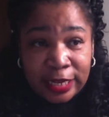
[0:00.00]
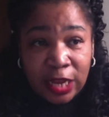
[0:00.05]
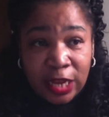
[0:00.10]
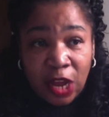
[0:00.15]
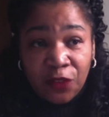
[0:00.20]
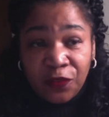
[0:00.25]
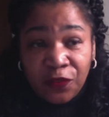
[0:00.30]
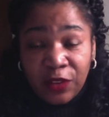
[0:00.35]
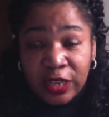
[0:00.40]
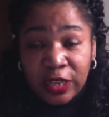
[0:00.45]

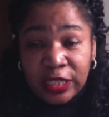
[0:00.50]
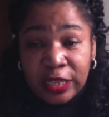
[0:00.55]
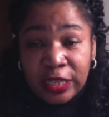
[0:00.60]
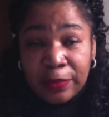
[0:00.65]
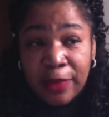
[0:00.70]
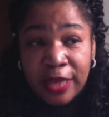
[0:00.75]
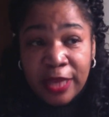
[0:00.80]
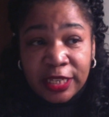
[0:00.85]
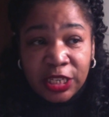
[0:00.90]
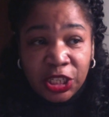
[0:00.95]
conflicting
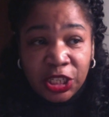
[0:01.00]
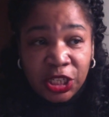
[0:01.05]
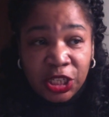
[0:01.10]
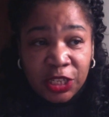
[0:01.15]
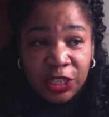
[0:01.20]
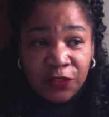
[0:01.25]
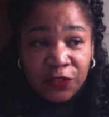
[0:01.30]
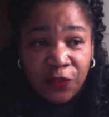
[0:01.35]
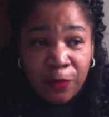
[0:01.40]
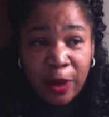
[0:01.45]

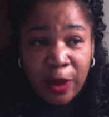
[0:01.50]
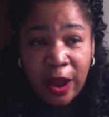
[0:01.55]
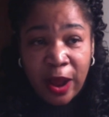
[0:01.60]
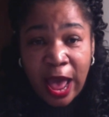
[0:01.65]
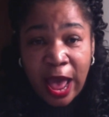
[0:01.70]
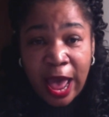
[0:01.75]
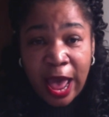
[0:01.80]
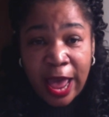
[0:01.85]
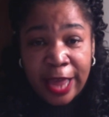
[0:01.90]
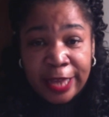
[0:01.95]
messages from our
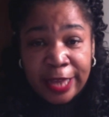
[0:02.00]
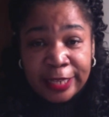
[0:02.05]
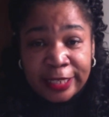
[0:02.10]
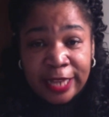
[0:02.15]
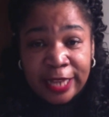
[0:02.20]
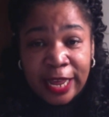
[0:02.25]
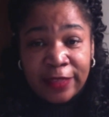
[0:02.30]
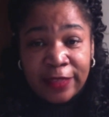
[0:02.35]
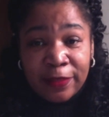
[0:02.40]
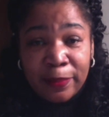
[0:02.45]
eyes
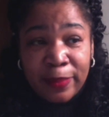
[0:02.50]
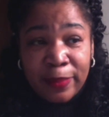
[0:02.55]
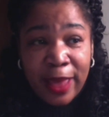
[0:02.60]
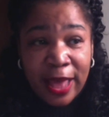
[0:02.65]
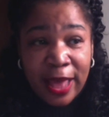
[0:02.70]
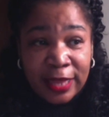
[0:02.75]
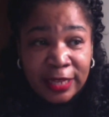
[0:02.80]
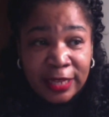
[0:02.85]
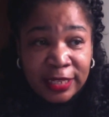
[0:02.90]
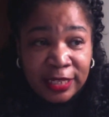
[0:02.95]
and the
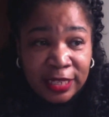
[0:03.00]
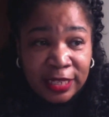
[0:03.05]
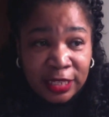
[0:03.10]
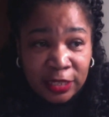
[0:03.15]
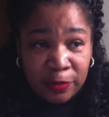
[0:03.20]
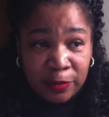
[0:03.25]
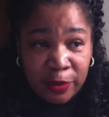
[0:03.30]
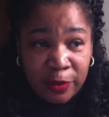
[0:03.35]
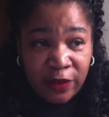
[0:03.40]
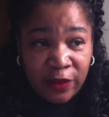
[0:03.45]
balance
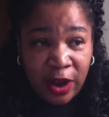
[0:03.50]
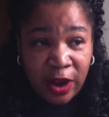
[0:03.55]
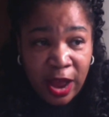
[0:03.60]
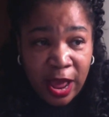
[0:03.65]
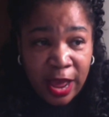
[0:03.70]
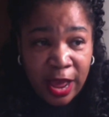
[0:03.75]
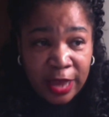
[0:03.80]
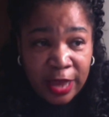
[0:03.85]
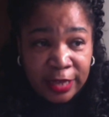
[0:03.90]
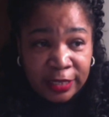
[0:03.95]
system of our
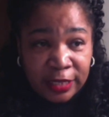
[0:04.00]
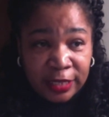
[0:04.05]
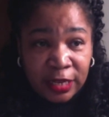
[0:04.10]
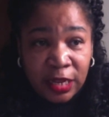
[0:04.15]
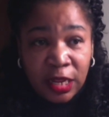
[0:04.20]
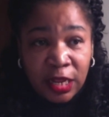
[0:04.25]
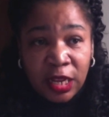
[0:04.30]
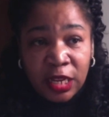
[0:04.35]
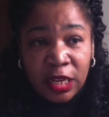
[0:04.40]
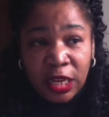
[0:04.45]
eyes
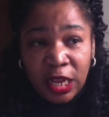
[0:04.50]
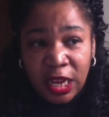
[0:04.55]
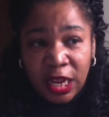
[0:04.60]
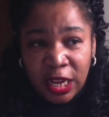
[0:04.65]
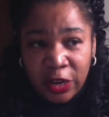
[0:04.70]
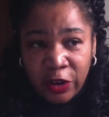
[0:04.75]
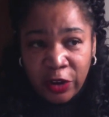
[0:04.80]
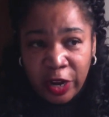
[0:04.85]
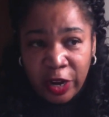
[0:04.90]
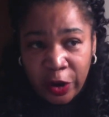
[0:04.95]
in the
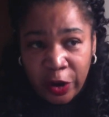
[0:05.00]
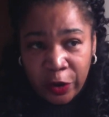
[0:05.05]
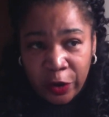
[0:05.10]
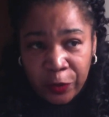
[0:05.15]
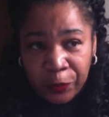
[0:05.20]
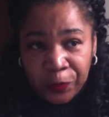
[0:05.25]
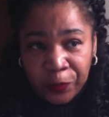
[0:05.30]
inner ear.